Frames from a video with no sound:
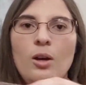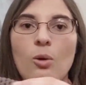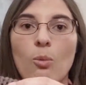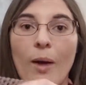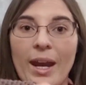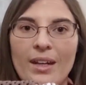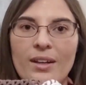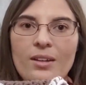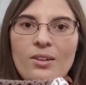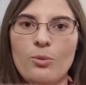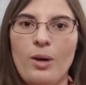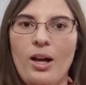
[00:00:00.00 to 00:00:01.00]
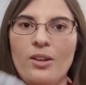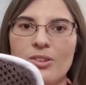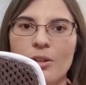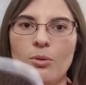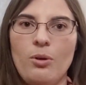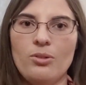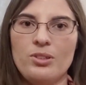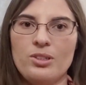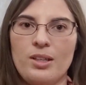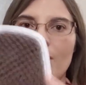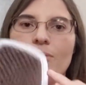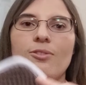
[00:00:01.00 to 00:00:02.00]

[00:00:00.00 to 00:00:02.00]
weighted as well, so it won't just like